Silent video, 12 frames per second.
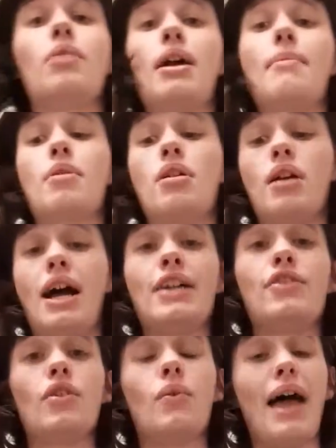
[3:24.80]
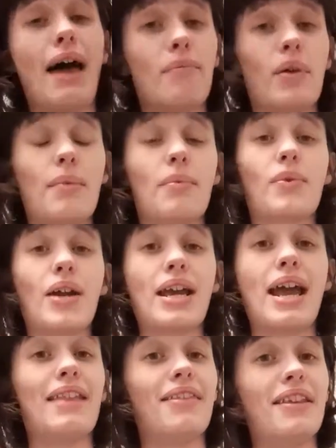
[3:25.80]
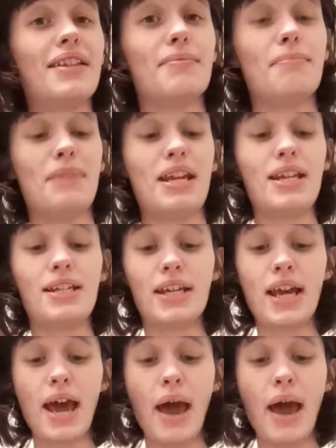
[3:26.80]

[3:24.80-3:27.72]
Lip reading: primer. I don't have primer right at this minute.